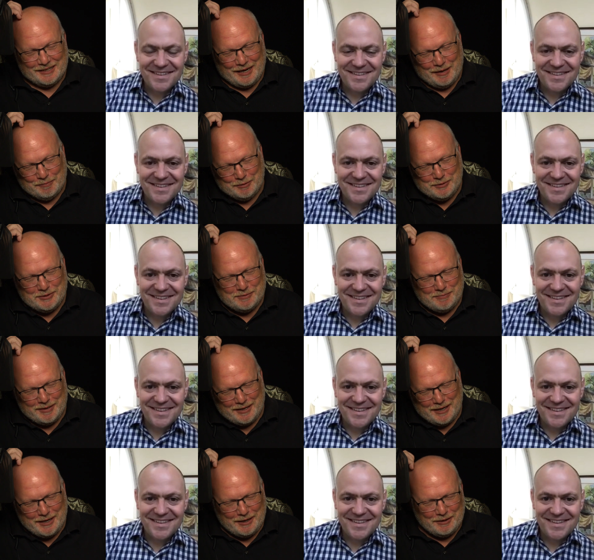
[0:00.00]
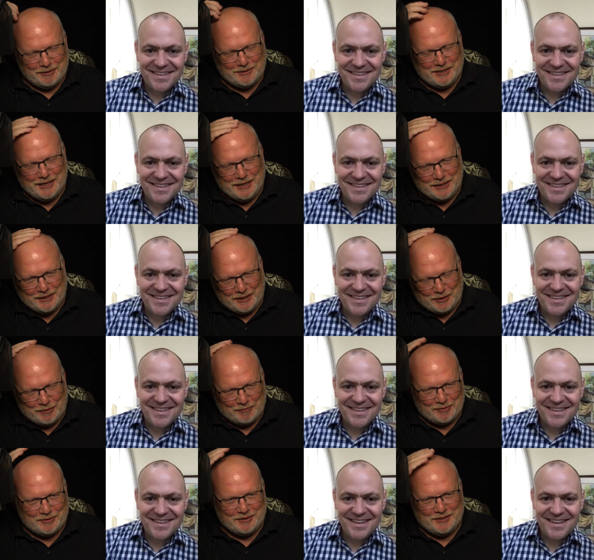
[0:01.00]
Speaker 1: I'm losing my hair daily
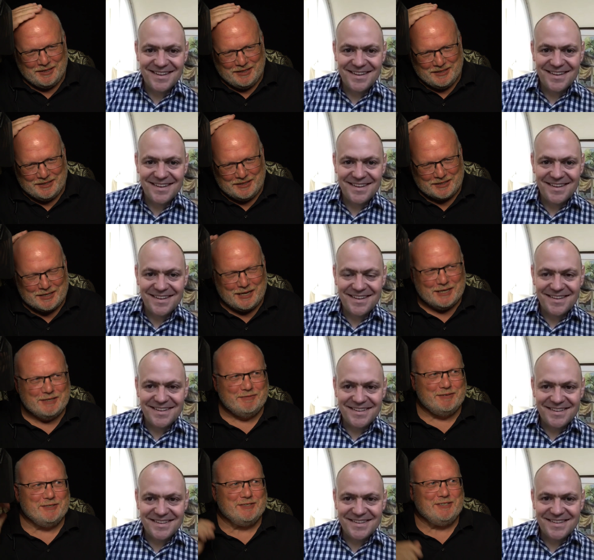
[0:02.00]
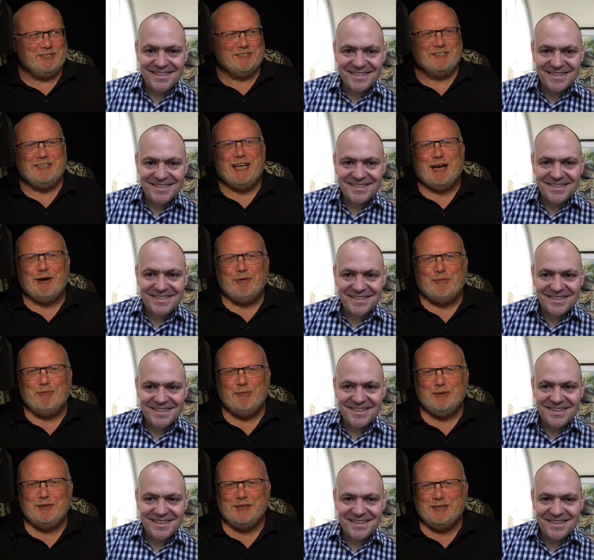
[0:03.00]
over the, the controversies now
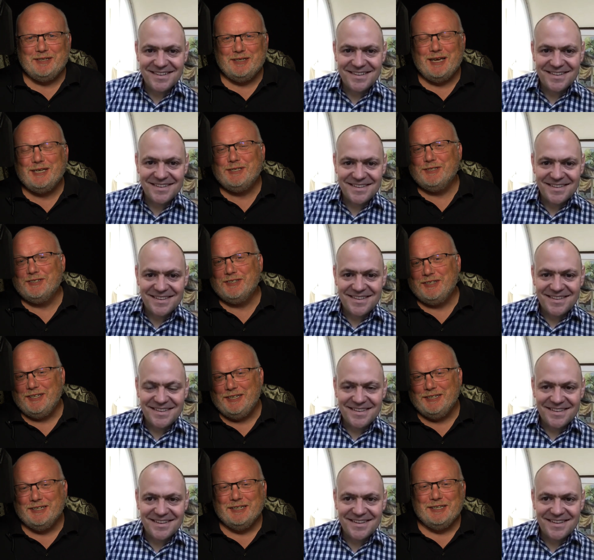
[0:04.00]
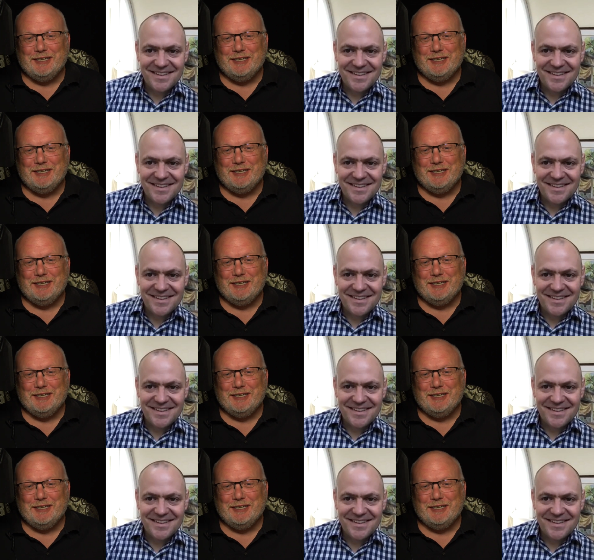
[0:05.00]
within not just the